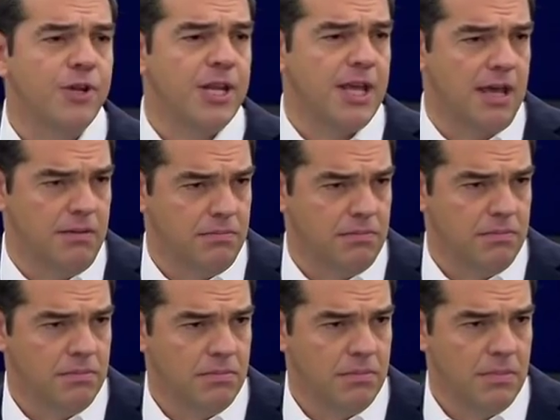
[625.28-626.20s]
to
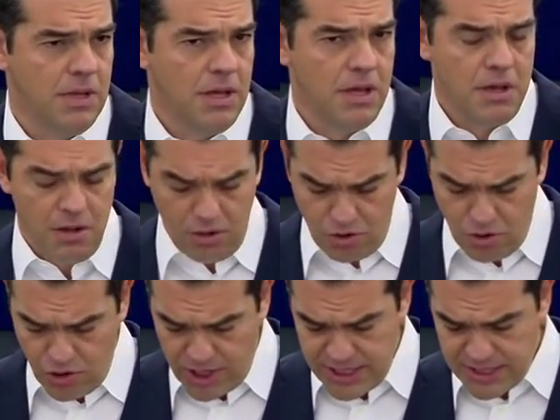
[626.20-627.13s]
arrive at a
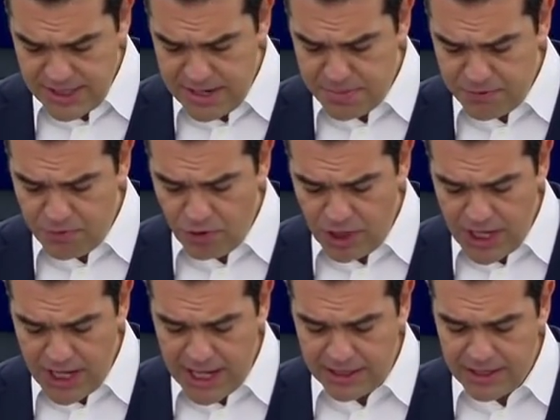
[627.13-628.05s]
mutually acceptable
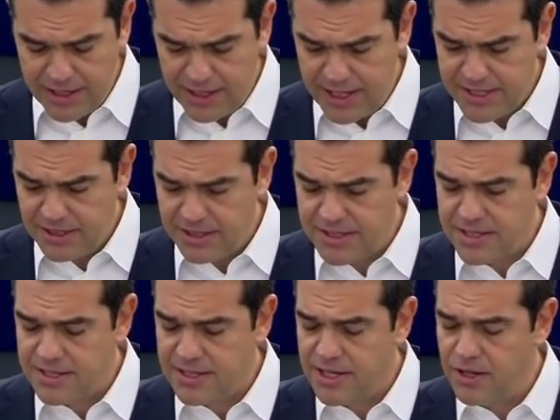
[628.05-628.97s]
solution
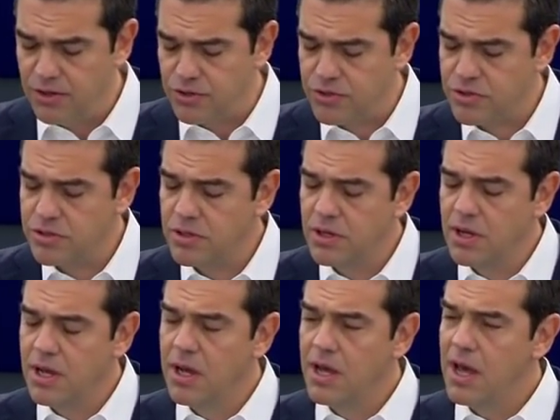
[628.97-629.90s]

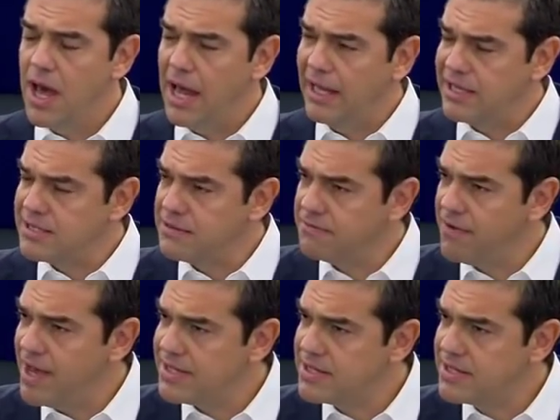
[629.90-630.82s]
without
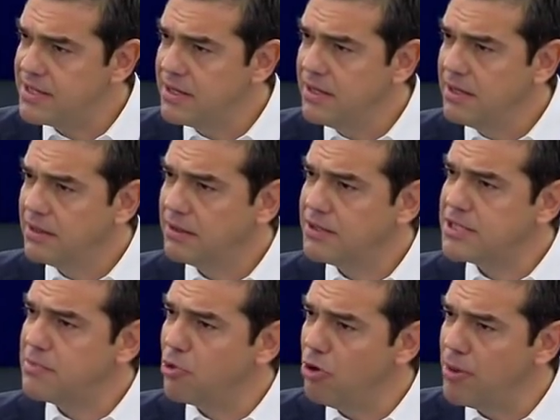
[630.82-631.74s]
the use or
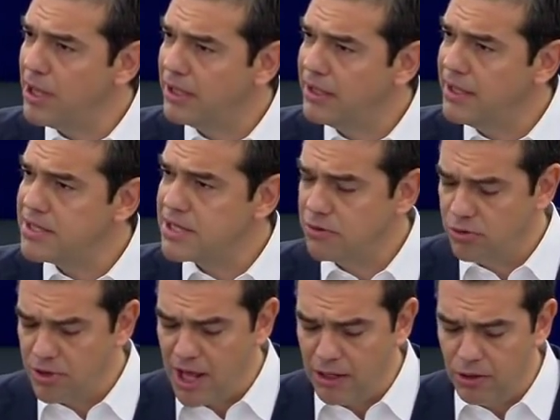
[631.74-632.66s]
the threat of use of
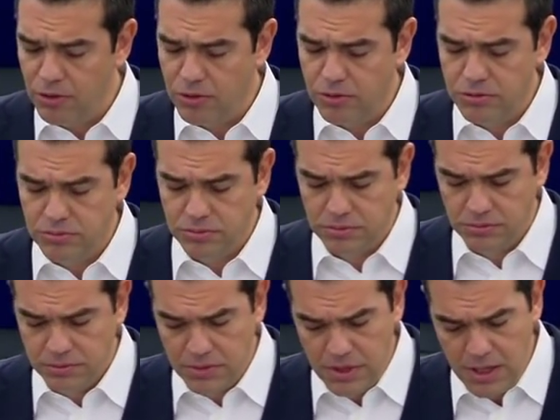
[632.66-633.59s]
force, but through
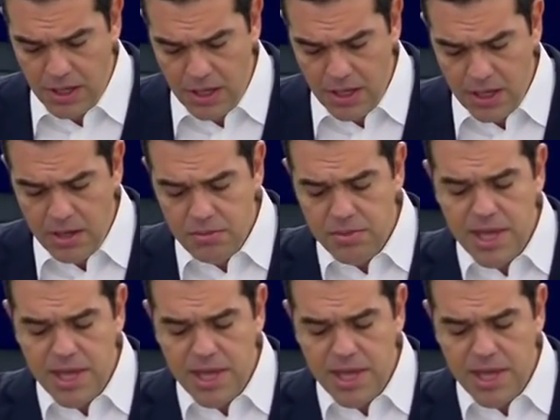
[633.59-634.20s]
diplomacy and dialogue.